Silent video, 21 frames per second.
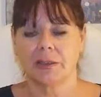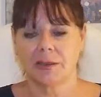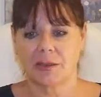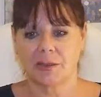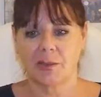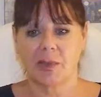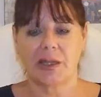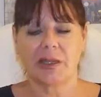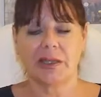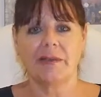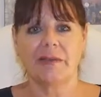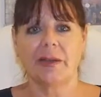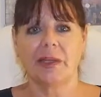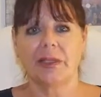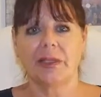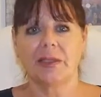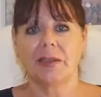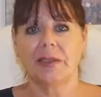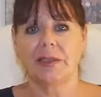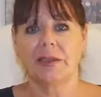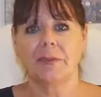Smiley
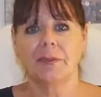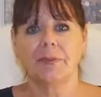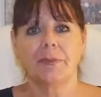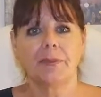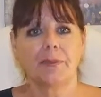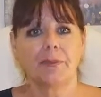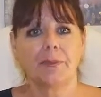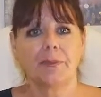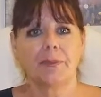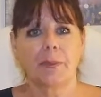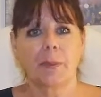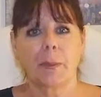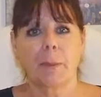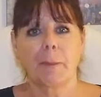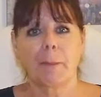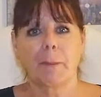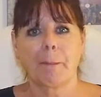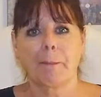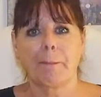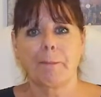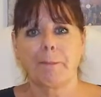face.
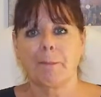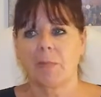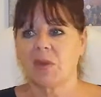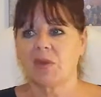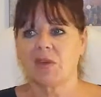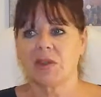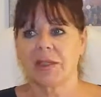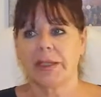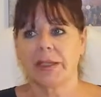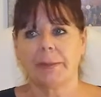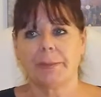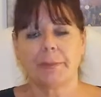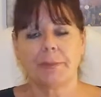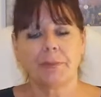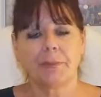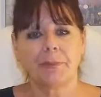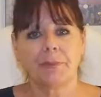That's it.